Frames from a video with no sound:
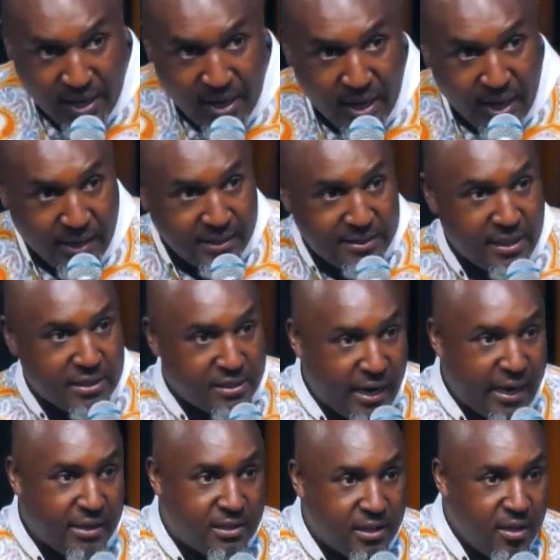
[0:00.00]
and he says,
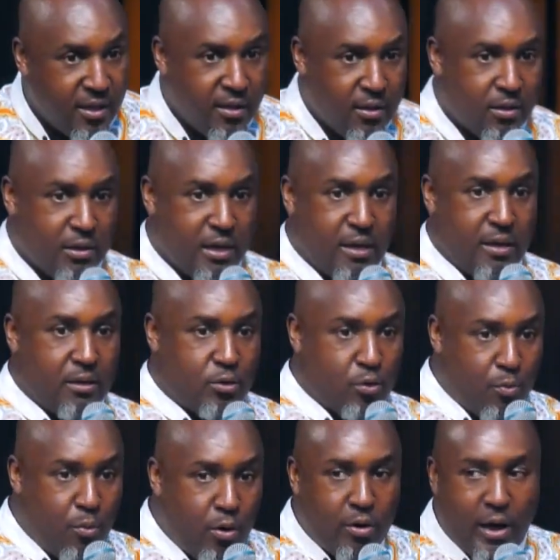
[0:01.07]
right,
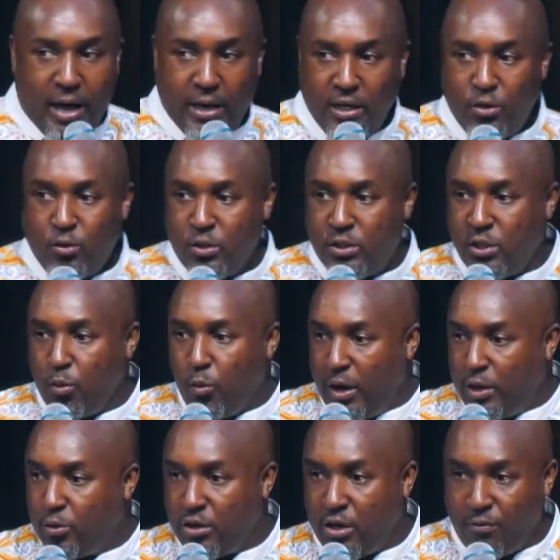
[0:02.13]
tomorrow I need to see 1,
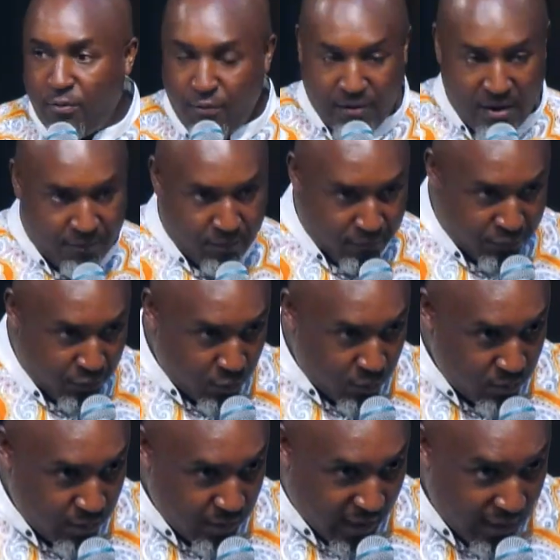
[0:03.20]
2, 3, 4, 5 of you.
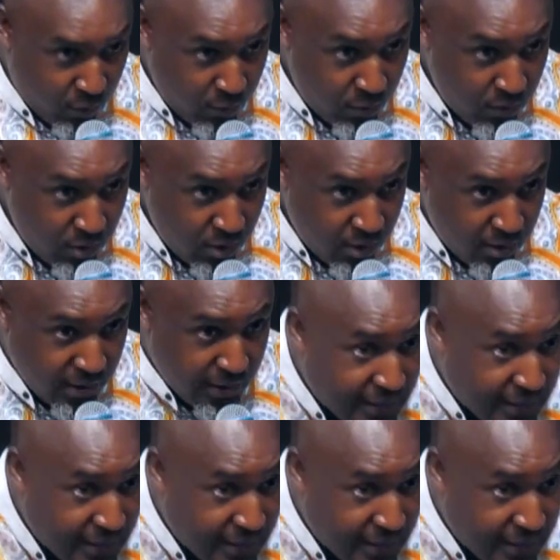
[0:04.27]
Hello? It's